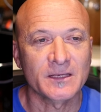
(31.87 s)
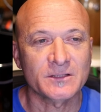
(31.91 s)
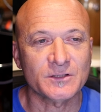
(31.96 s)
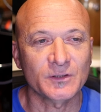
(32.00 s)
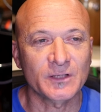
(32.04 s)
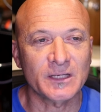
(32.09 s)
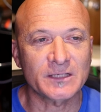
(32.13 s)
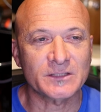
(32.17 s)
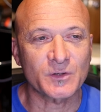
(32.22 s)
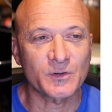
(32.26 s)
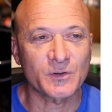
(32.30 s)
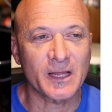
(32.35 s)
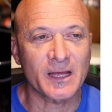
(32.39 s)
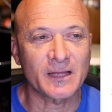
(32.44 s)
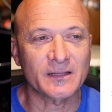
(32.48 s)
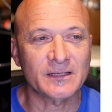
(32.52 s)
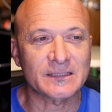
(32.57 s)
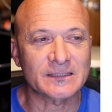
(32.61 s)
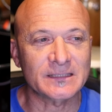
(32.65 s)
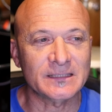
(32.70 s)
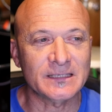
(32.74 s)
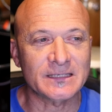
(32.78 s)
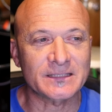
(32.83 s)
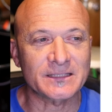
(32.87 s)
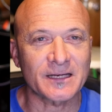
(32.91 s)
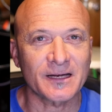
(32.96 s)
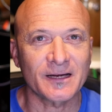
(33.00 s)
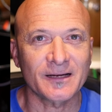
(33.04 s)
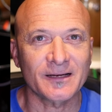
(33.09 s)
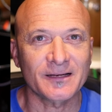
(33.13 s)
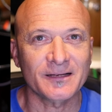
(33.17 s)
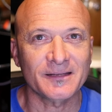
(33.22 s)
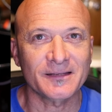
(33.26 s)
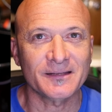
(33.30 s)
So let's go down this list.
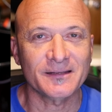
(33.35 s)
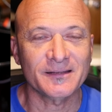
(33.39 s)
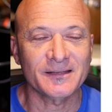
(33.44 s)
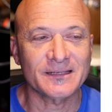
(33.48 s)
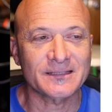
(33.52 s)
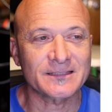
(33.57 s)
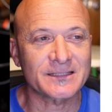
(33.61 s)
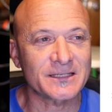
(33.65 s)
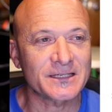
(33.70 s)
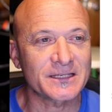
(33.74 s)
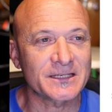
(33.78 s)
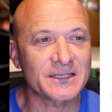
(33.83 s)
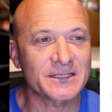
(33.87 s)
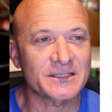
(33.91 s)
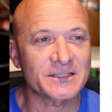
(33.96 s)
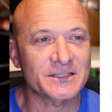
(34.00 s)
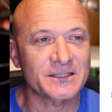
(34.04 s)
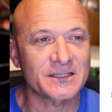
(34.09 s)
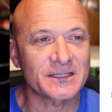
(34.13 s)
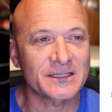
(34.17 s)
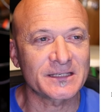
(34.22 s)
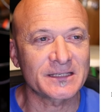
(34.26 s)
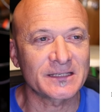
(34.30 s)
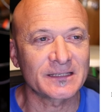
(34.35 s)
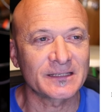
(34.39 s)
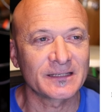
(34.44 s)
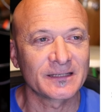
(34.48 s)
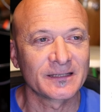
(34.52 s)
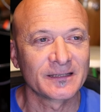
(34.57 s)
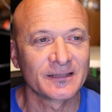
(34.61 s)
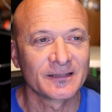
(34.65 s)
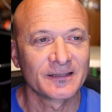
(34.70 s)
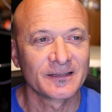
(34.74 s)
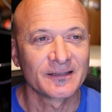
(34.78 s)
Uh, this is the